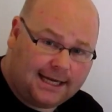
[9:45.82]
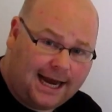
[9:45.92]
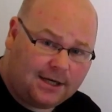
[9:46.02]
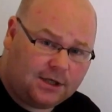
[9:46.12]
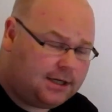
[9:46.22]

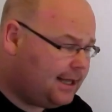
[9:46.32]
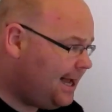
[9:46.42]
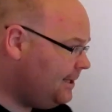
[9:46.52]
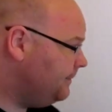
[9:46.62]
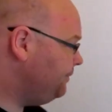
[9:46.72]
attached to
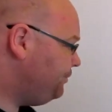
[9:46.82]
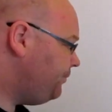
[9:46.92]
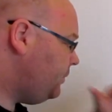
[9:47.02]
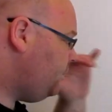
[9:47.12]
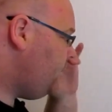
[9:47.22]
that,
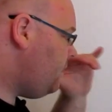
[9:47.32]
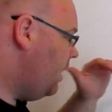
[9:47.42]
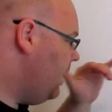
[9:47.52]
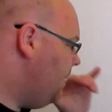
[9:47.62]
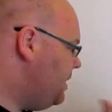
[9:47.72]

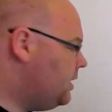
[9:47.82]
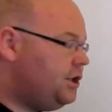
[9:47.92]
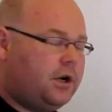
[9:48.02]
because